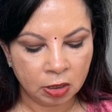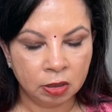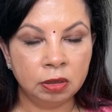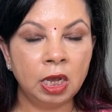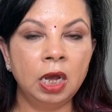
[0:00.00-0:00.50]

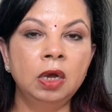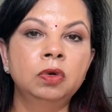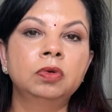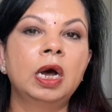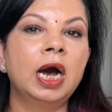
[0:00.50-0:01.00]

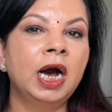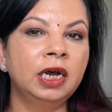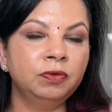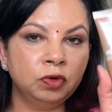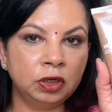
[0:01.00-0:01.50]
Now
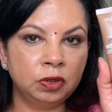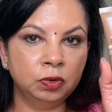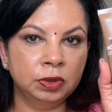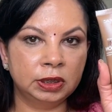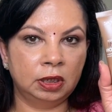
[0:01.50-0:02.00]
I would
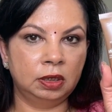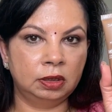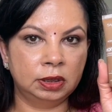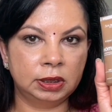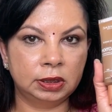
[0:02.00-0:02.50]
use
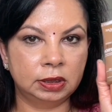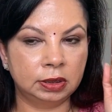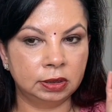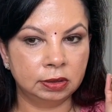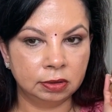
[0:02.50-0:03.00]

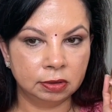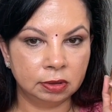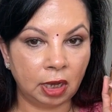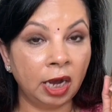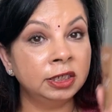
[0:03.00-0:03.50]
this
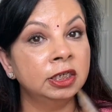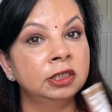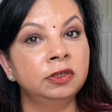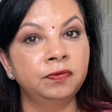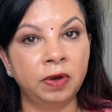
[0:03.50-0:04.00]
under
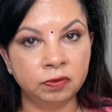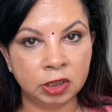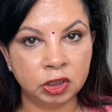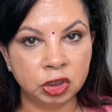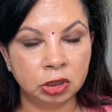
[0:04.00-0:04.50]
the
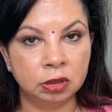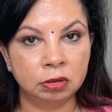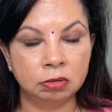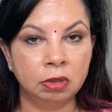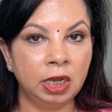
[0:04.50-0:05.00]
foundation.
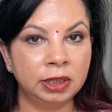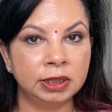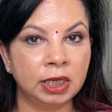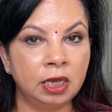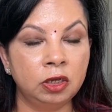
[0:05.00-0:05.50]
Let's
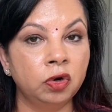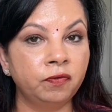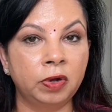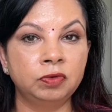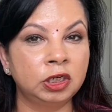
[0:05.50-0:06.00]
say your
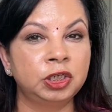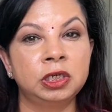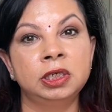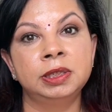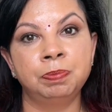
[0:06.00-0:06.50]
foundation
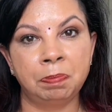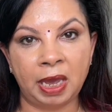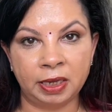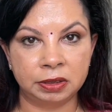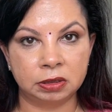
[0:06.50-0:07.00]
is
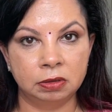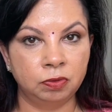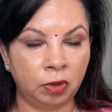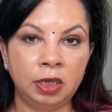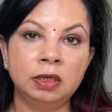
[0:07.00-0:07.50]
matte,
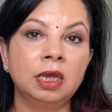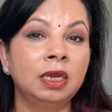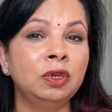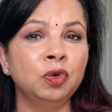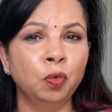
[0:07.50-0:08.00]
right?
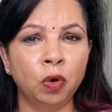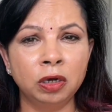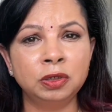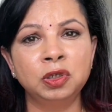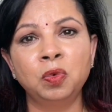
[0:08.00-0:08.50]
And you
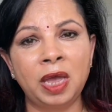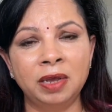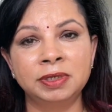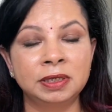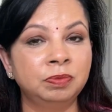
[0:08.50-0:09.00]
want to
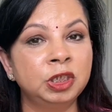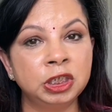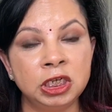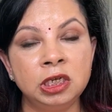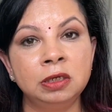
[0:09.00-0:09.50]
have some
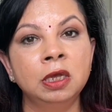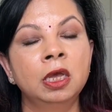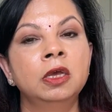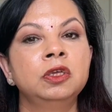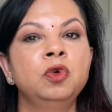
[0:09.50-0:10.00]
sheen,
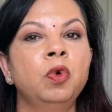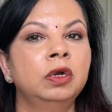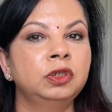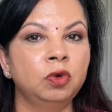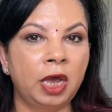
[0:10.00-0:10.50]
you
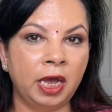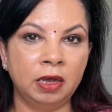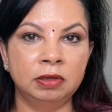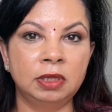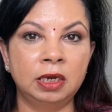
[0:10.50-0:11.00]
want to
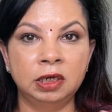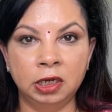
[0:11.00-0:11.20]
have that